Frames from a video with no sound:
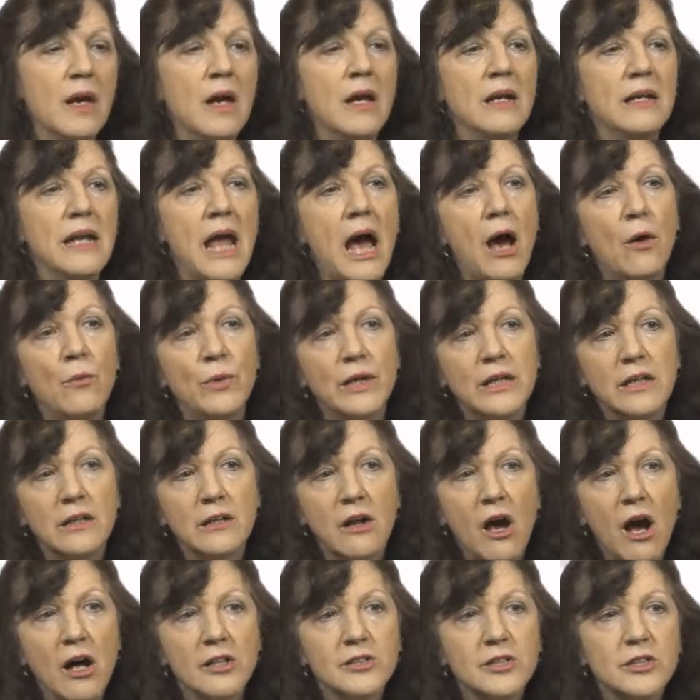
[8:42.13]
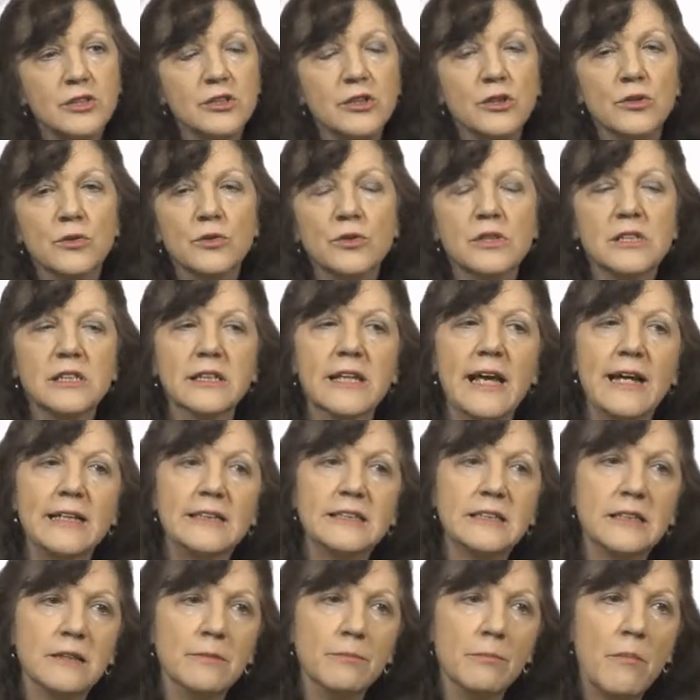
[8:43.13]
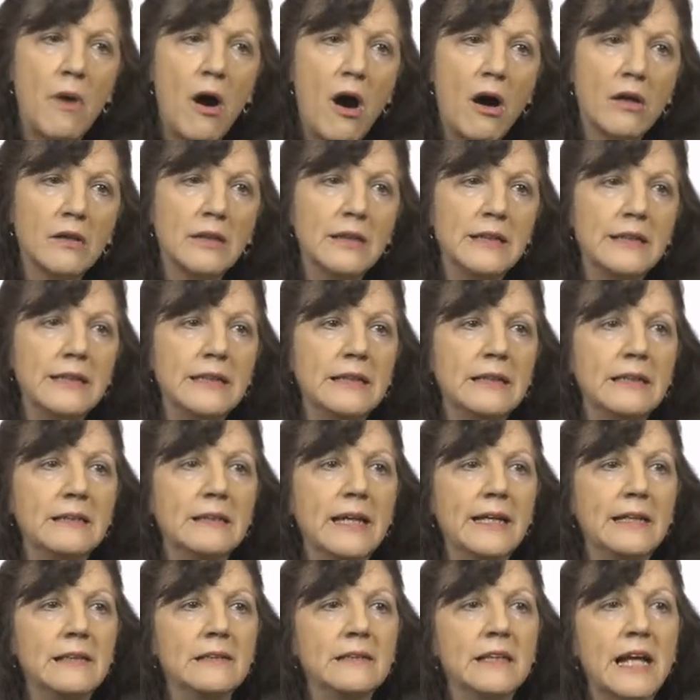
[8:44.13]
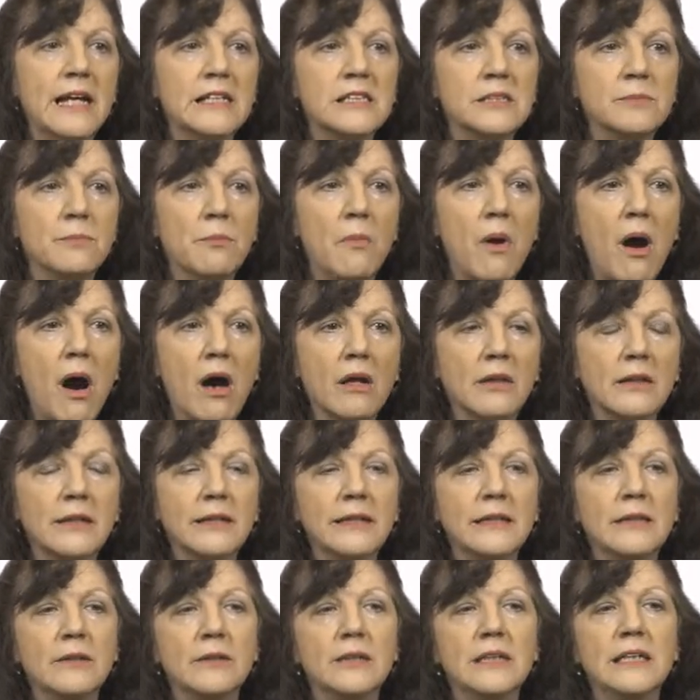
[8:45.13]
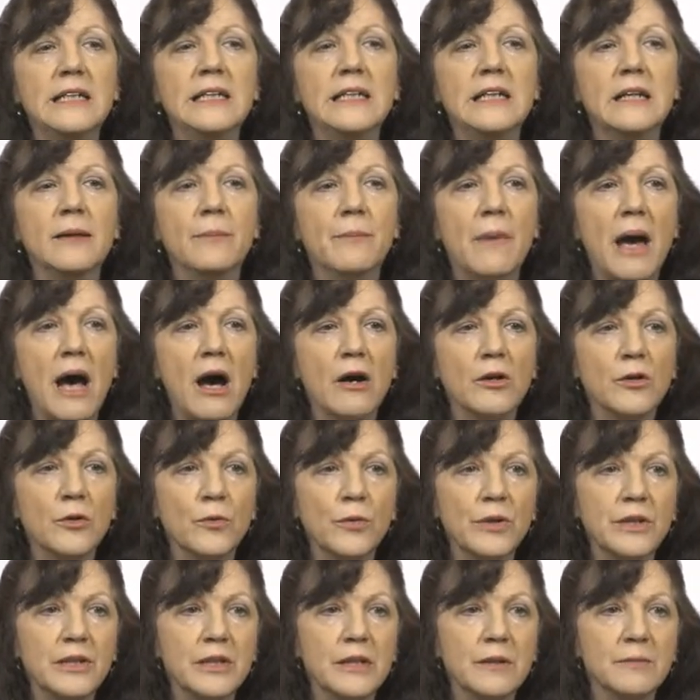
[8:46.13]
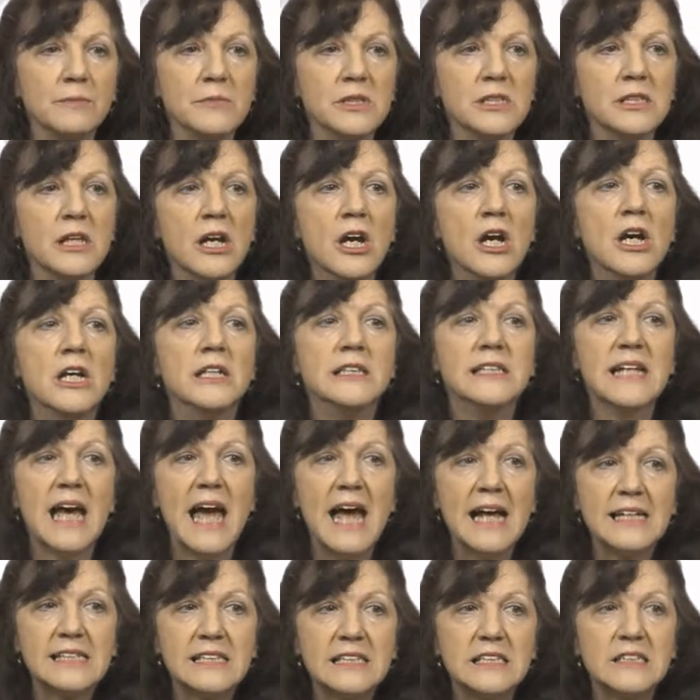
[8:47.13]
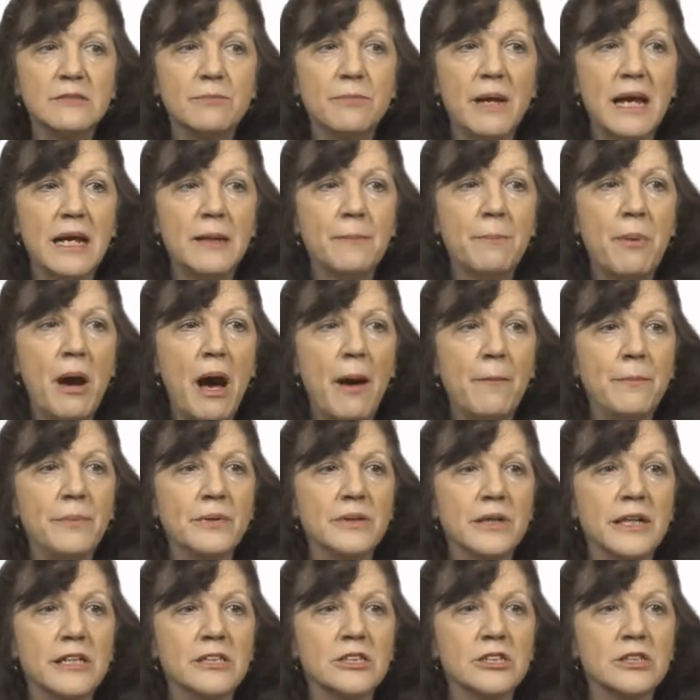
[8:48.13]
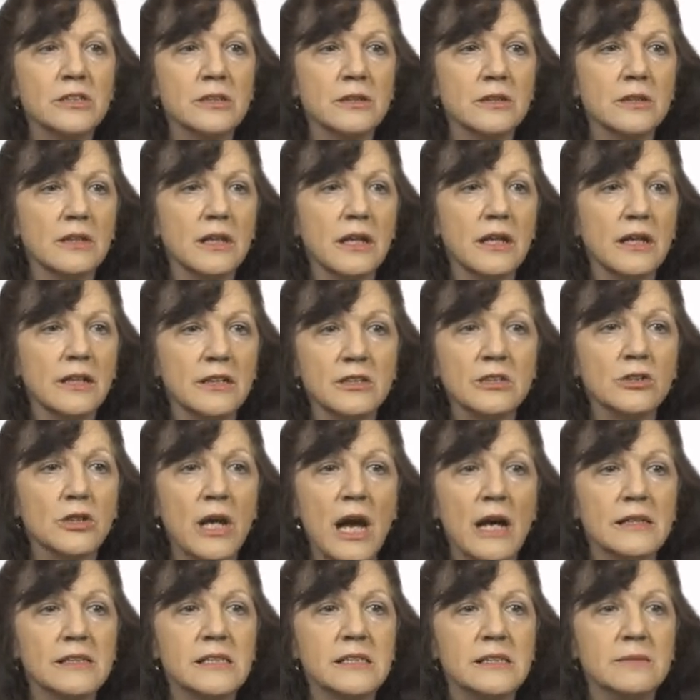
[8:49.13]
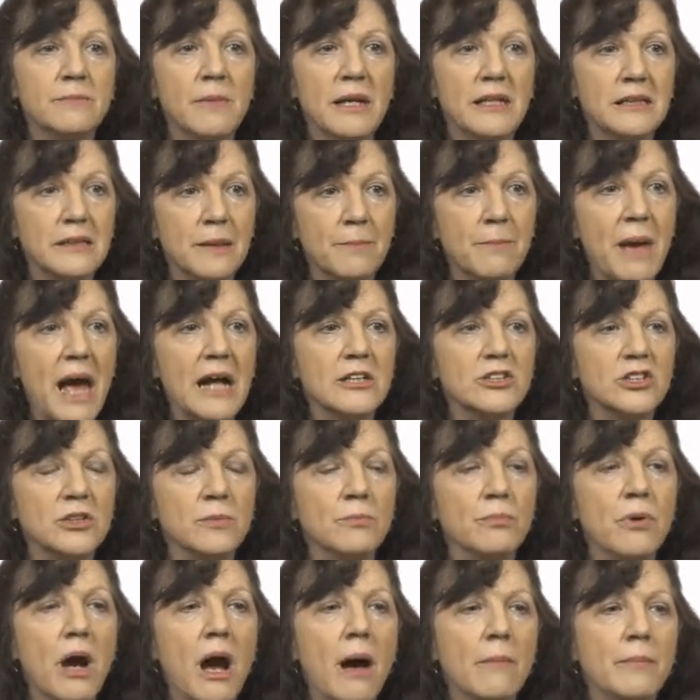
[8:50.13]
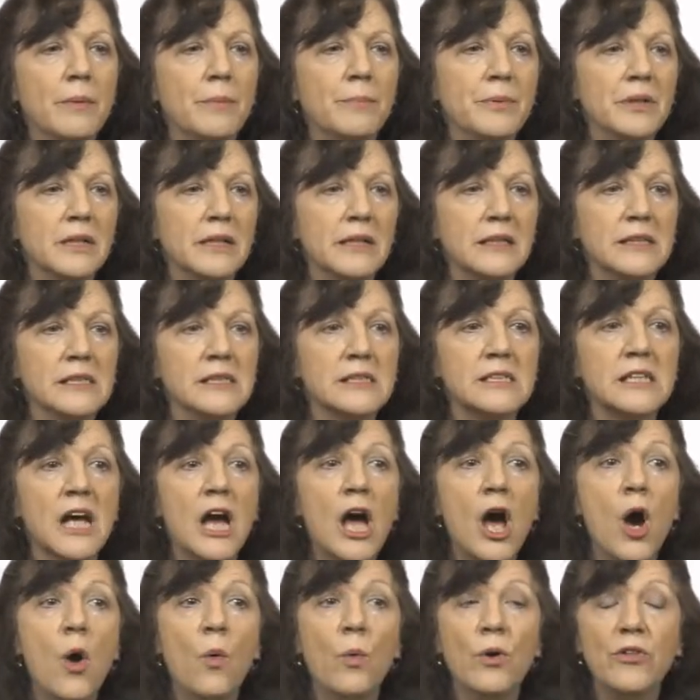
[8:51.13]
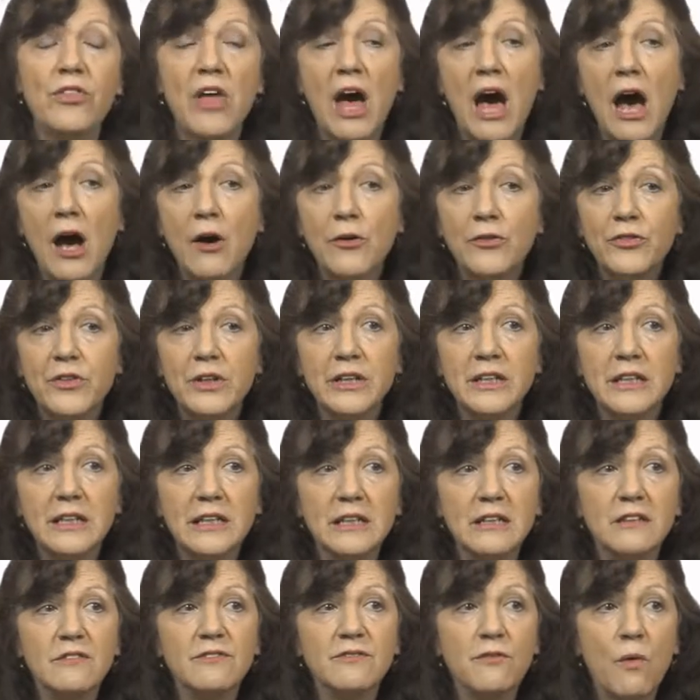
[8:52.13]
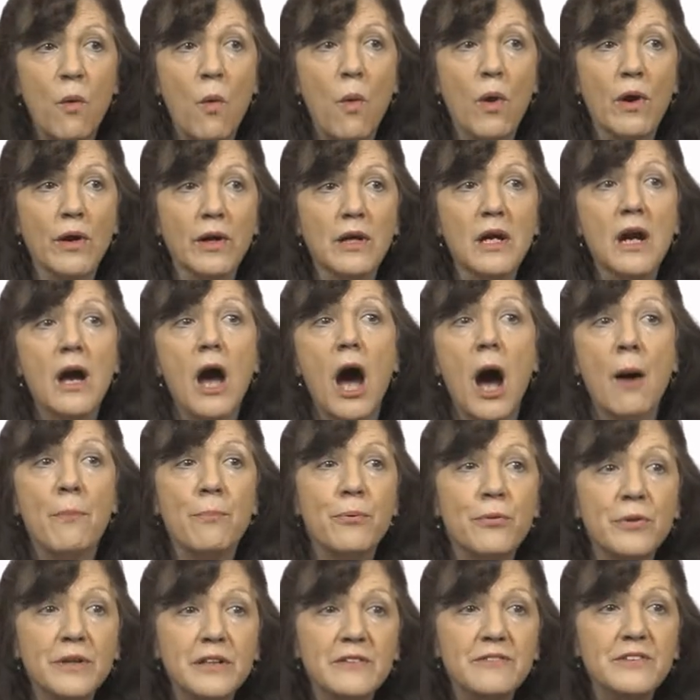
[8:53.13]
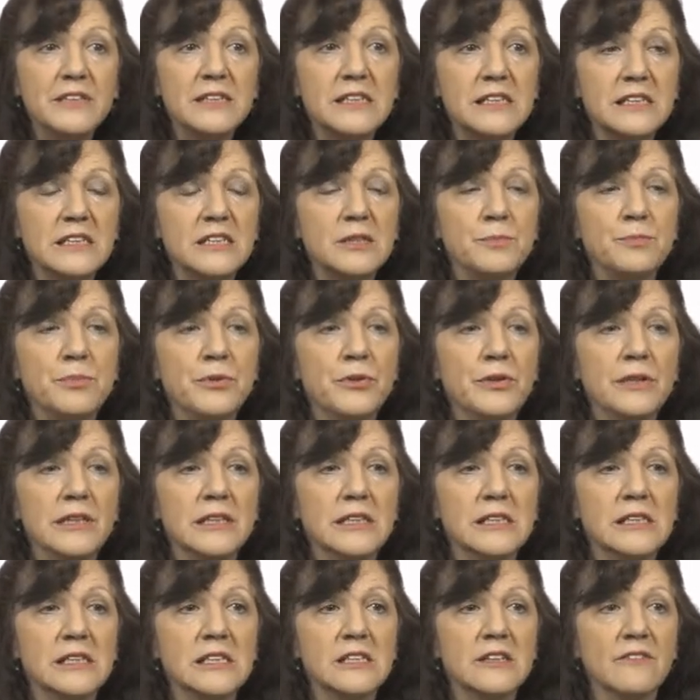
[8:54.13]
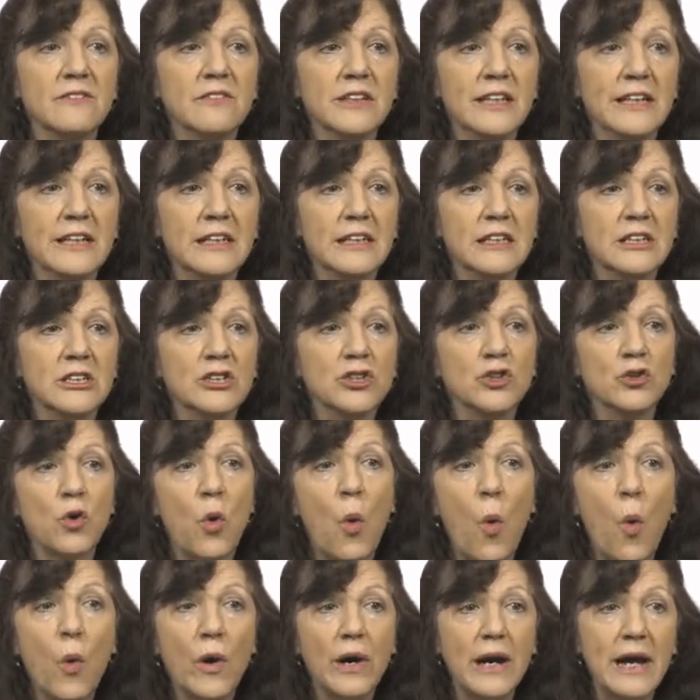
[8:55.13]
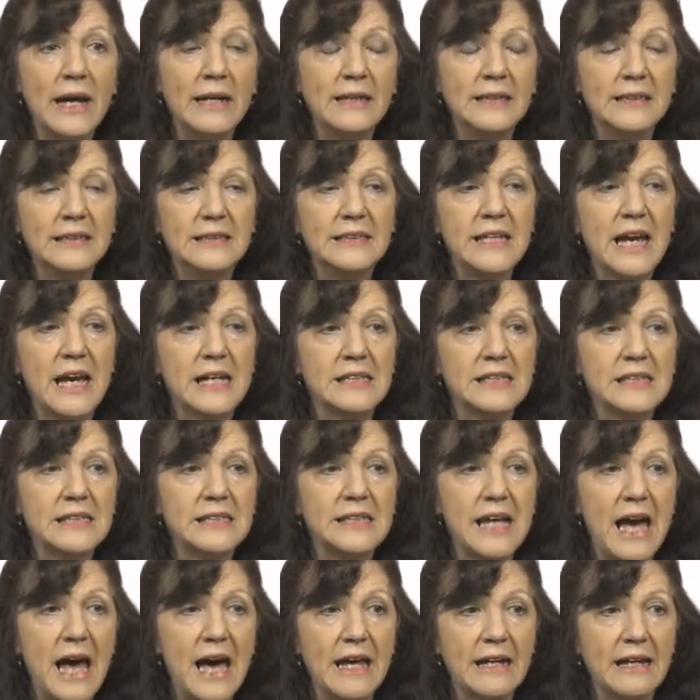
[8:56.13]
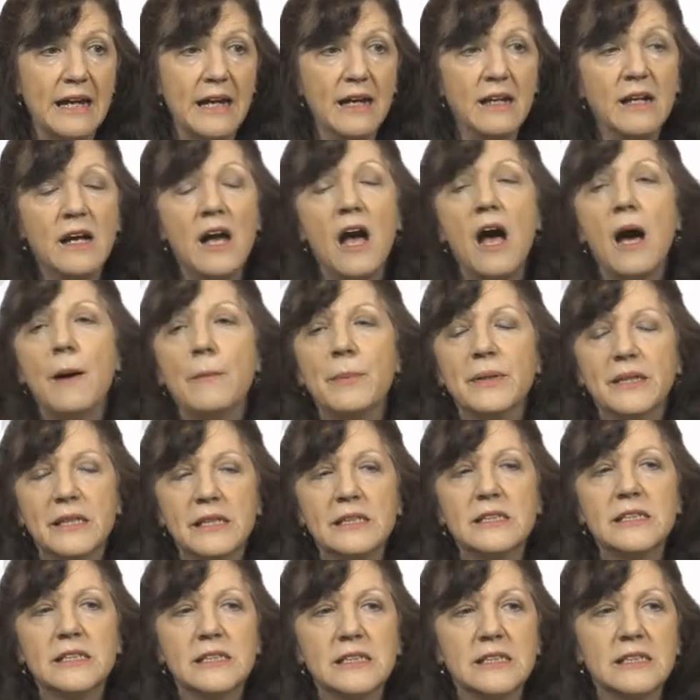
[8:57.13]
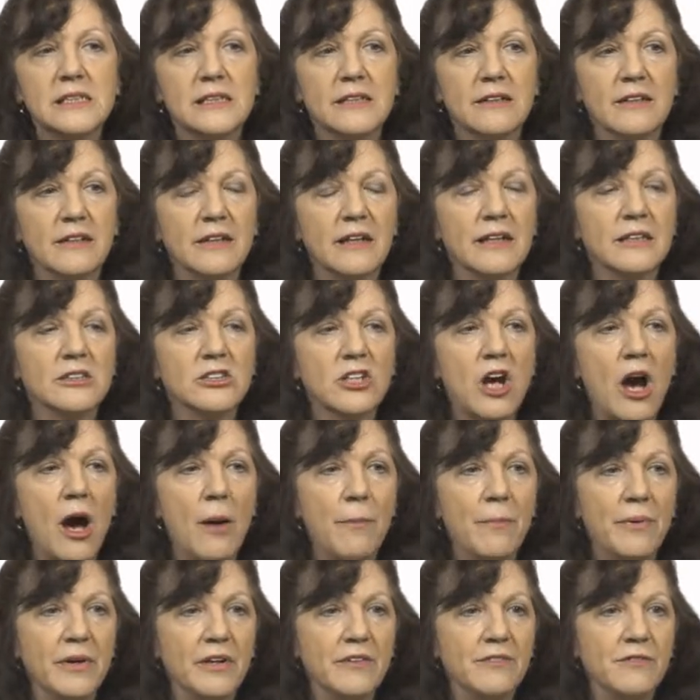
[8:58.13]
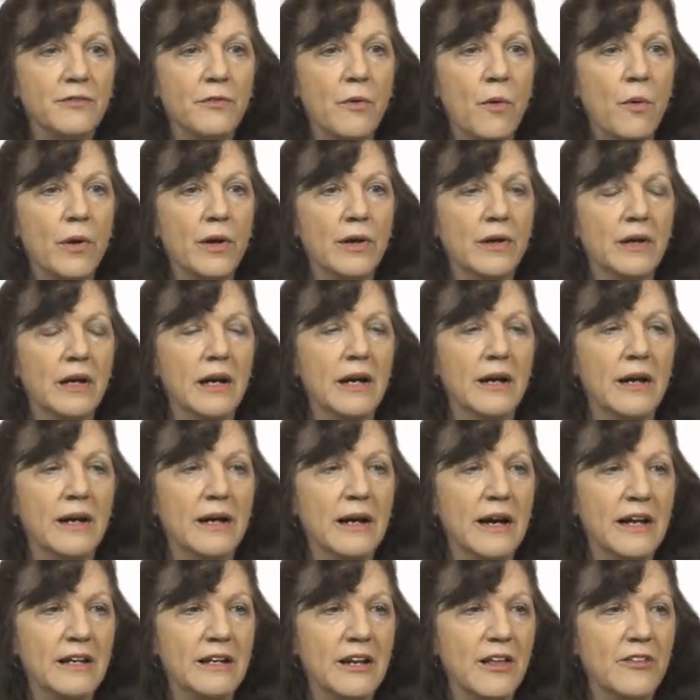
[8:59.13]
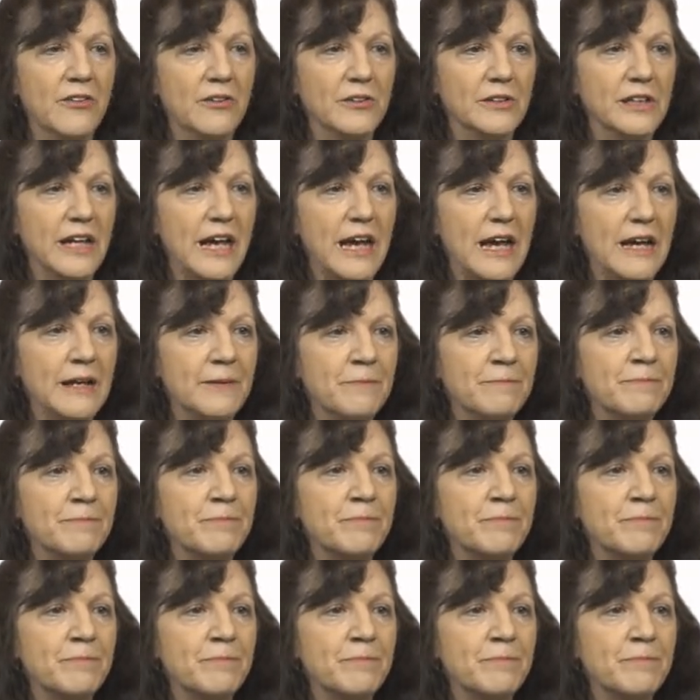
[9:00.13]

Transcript: Now we can also use latent modeling, latent class modeling, EM algorithms to estimate population, uh, to estimate the matching probabilities without the need for a previous experience of linkage or any test data. But this is a, a topic for uh, another day.